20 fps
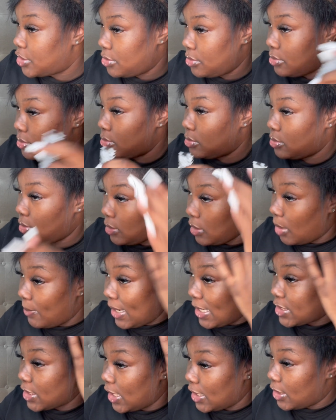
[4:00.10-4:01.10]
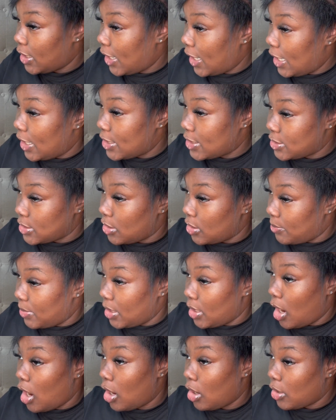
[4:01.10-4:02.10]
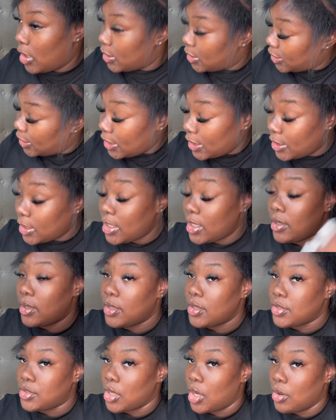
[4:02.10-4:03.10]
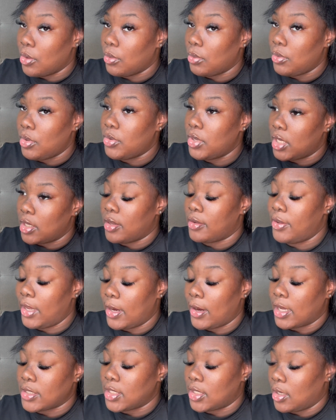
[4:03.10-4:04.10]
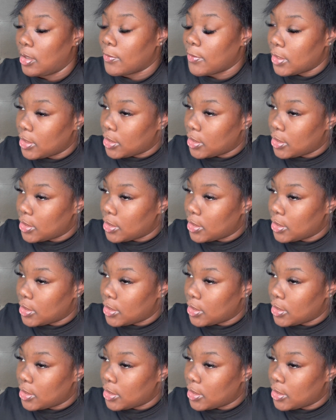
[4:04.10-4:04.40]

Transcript: you imagine like your hair is going to be all under here, so you need enough hair out to cover the